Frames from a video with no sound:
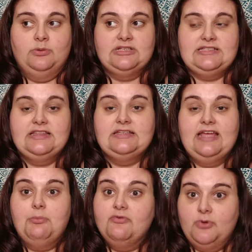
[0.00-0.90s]
I want to say the
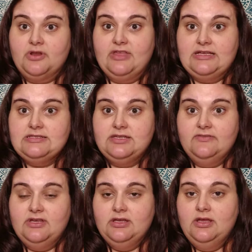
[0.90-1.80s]
day before
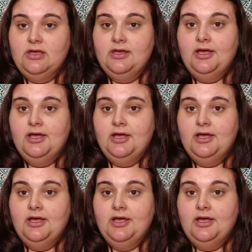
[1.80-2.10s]
Thanksgiving,